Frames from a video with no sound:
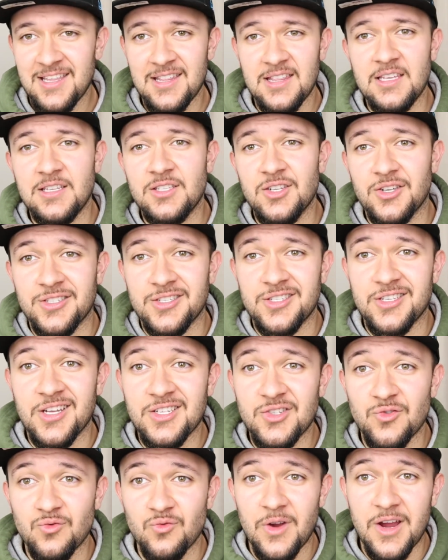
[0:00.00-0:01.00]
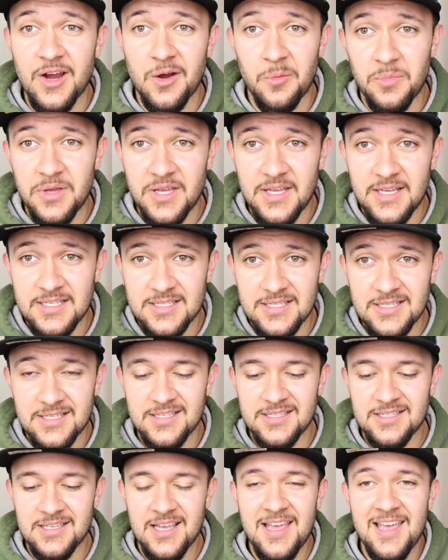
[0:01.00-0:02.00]
These are such rare
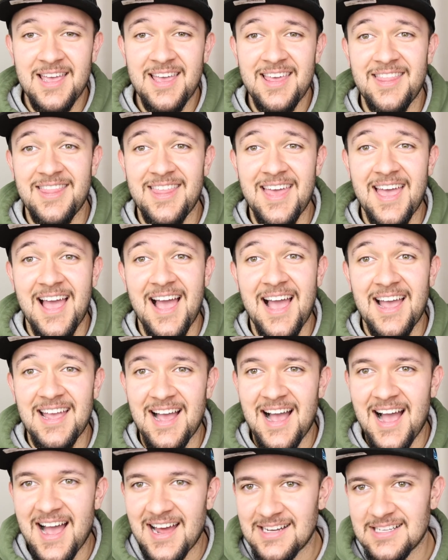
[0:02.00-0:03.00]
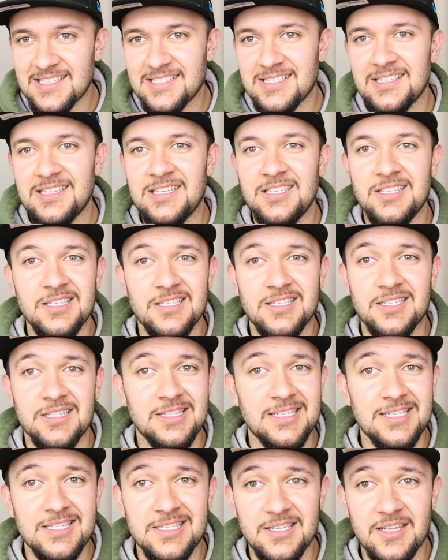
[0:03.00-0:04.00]
pieces that I honestly just
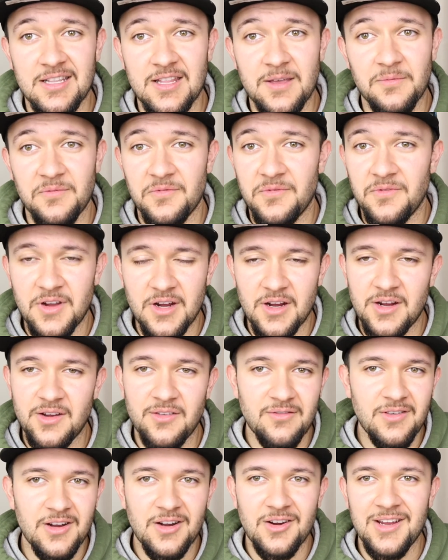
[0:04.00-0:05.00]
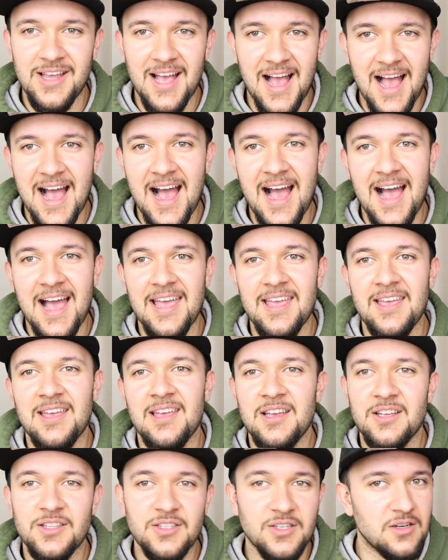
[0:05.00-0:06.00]
listed them very, very high,
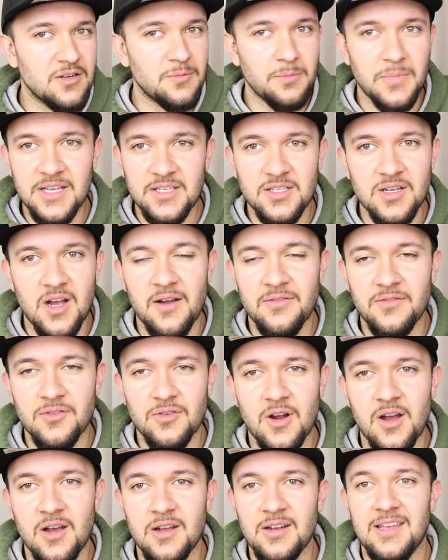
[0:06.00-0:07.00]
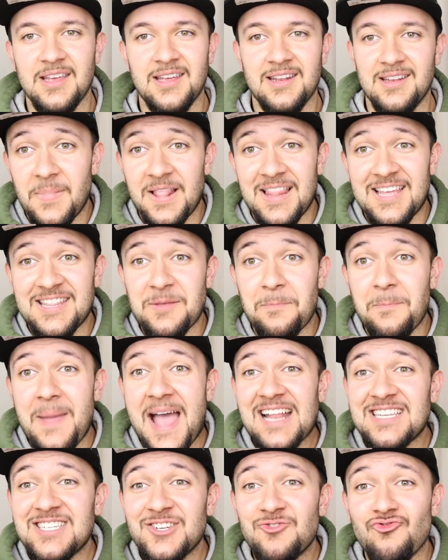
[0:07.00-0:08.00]
turned best offer on, and let the
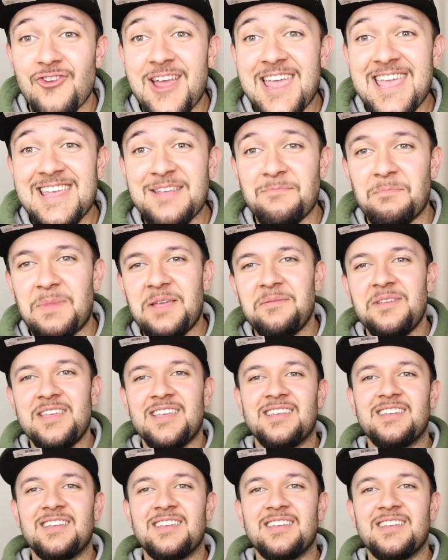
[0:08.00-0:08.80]
magic rain, baby.